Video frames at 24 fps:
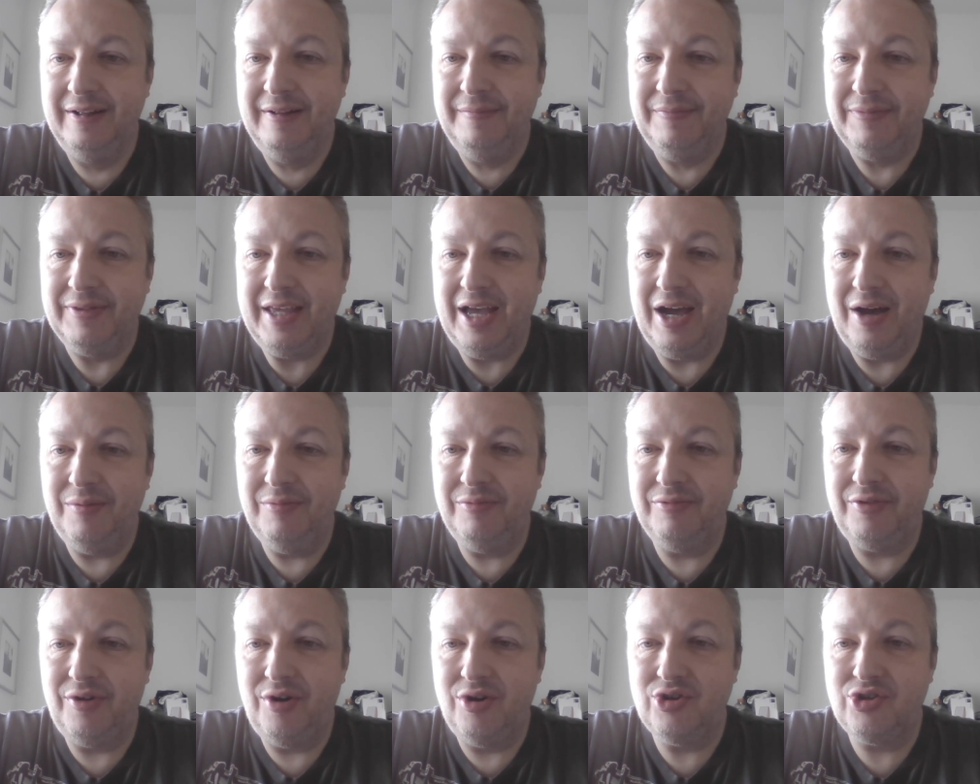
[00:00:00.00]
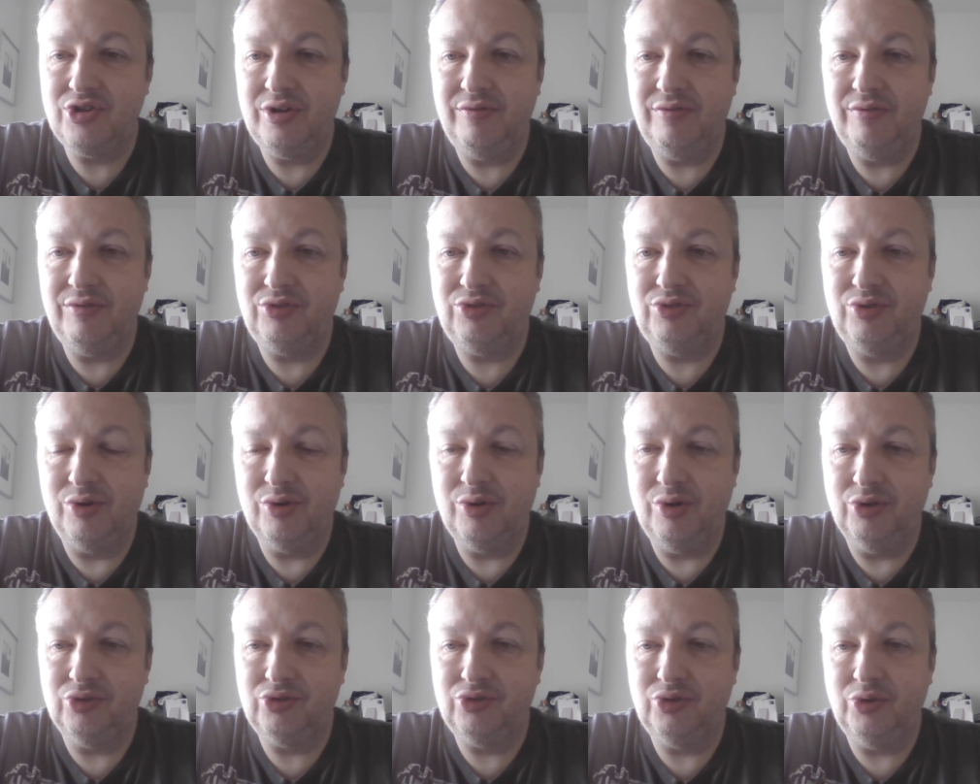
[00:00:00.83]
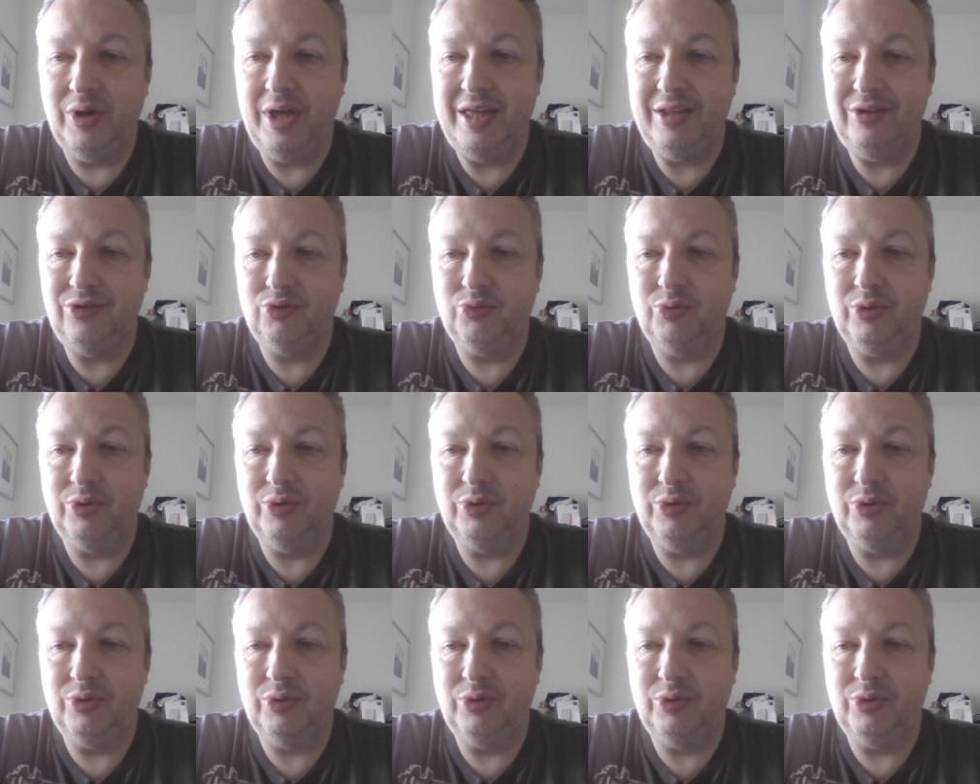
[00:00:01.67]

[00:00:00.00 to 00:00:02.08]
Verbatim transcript: The album version of the song also ends